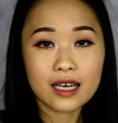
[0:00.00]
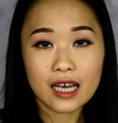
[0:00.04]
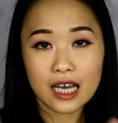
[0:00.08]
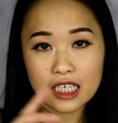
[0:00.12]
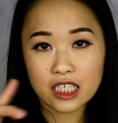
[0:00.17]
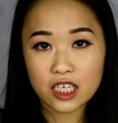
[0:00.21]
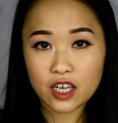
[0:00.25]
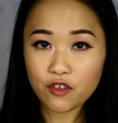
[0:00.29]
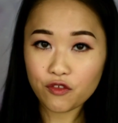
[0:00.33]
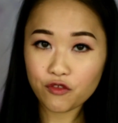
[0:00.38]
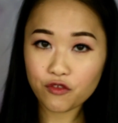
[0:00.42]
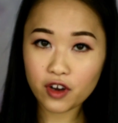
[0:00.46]
I
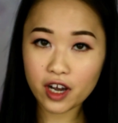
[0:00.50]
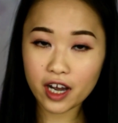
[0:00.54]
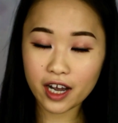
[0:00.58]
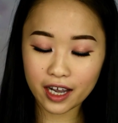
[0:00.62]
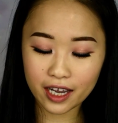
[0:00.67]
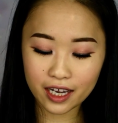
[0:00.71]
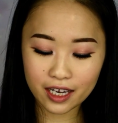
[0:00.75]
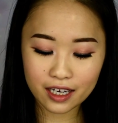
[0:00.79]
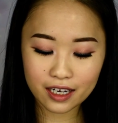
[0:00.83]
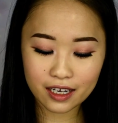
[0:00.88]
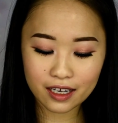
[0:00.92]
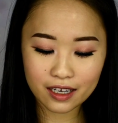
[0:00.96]
did
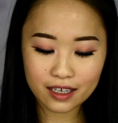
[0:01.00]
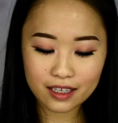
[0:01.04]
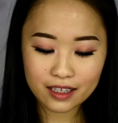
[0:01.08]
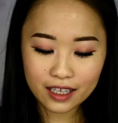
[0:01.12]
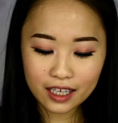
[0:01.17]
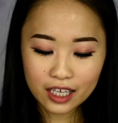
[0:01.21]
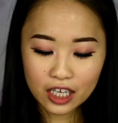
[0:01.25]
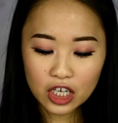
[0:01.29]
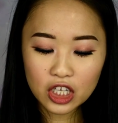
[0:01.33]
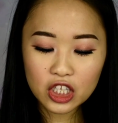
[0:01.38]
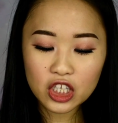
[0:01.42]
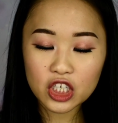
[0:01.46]
find the
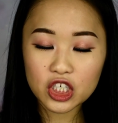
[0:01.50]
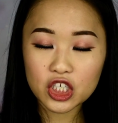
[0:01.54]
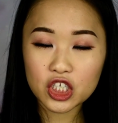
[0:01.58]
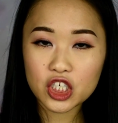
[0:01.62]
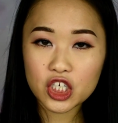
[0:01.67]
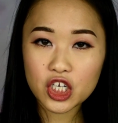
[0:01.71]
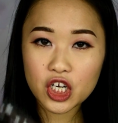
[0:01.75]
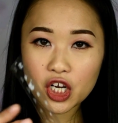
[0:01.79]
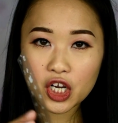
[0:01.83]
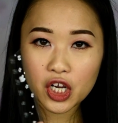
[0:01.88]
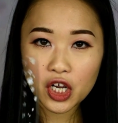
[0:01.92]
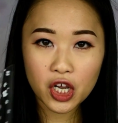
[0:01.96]

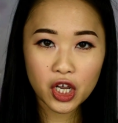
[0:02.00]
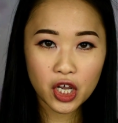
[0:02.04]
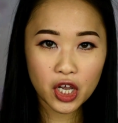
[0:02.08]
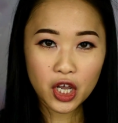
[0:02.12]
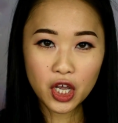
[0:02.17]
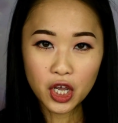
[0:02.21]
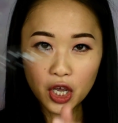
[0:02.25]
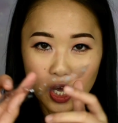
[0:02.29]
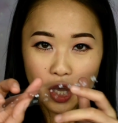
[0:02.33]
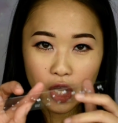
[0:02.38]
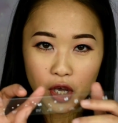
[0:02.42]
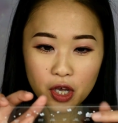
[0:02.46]
English
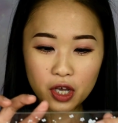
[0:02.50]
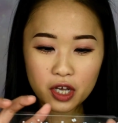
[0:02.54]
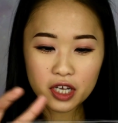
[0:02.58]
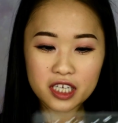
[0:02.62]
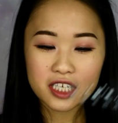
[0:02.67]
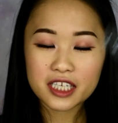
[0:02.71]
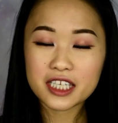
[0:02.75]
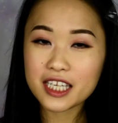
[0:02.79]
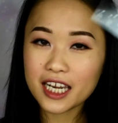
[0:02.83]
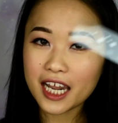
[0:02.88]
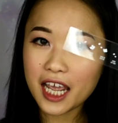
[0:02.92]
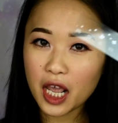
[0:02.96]

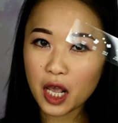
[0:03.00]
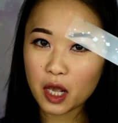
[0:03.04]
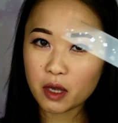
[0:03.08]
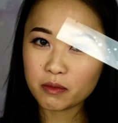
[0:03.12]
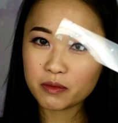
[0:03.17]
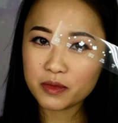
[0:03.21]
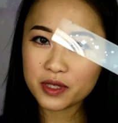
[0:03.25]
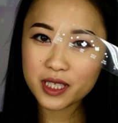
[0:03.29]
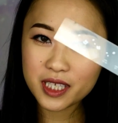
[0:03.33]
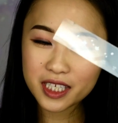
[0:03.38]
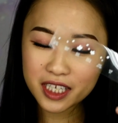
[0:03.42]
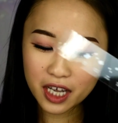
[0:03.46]

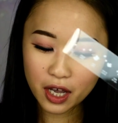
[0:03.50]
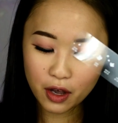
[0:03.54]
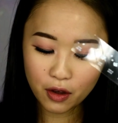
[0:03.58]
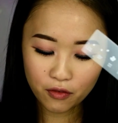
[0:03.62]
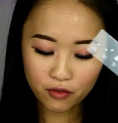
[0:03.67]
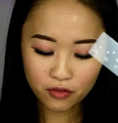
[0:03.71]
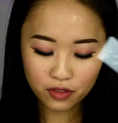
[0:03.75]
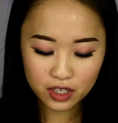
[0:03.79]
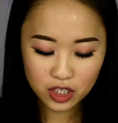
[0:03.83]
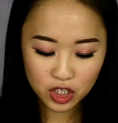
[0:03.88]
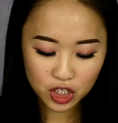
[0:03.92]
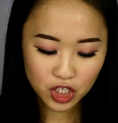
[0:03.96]
names
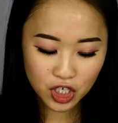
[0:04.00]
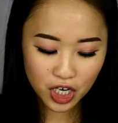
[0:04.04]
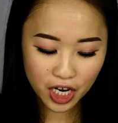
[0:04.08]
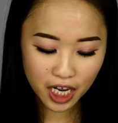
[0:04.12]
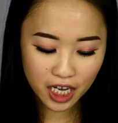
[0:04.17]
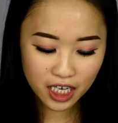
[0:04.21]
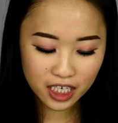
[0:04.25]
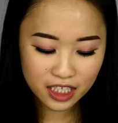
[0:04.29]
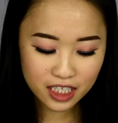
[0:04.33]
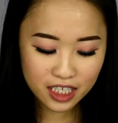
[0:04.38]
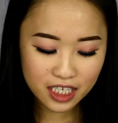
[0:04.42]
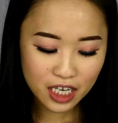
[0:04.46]
of the
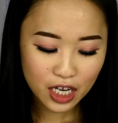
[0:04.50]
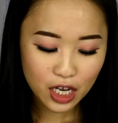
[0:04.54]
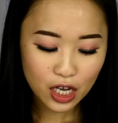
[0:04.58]
shades.